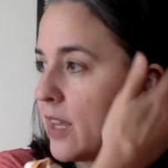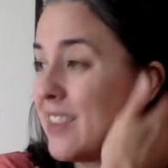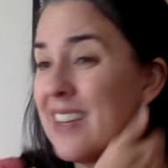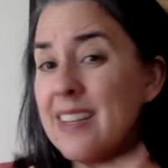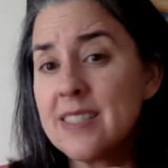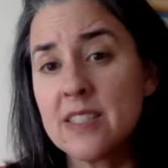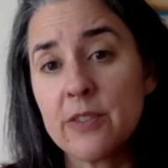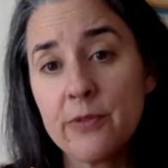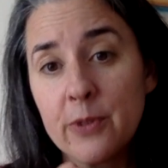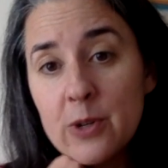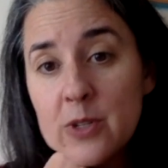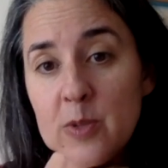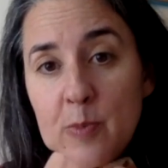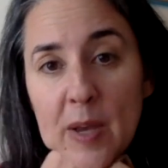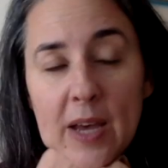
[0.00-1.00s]
I think it's the
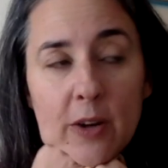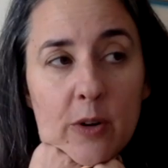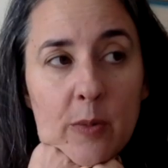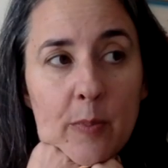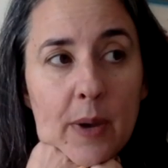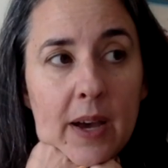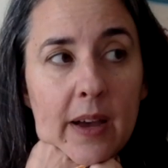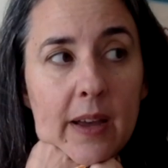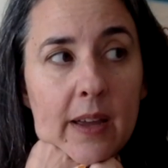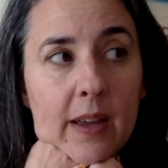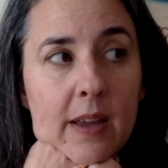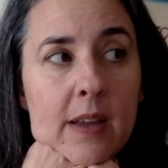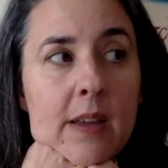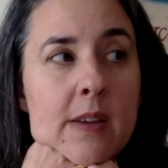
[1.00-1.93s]
first pattern by,